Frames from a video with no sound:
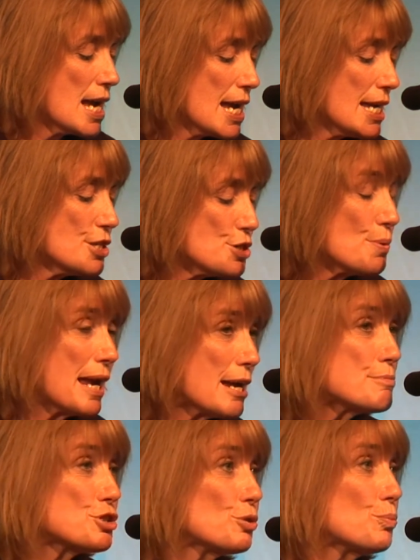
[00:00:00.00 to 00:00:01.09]
In New
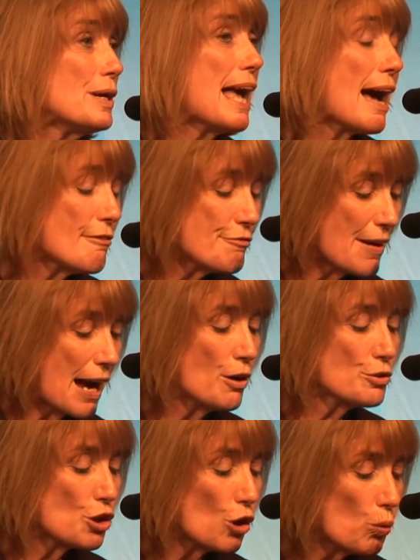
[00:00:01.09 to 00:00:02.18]
Hampshire, we have
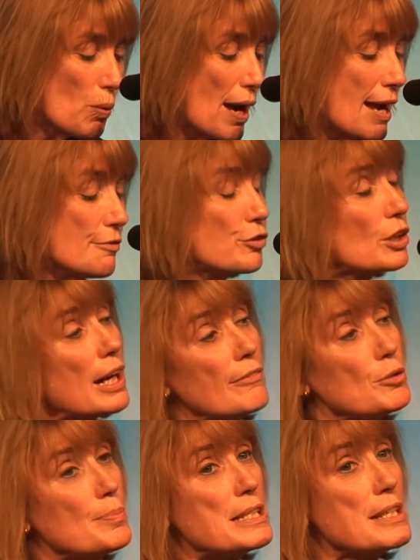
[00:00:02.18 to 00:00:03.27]
found a way for
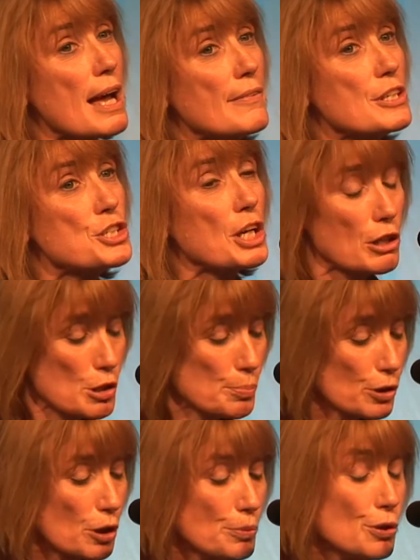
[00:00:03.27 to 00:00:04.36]
government and the charitable
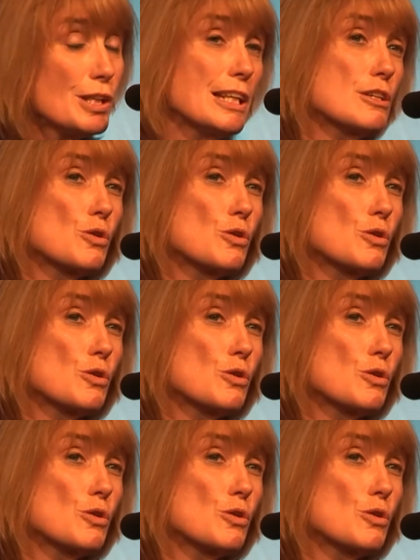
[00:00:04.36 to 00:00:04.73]
community to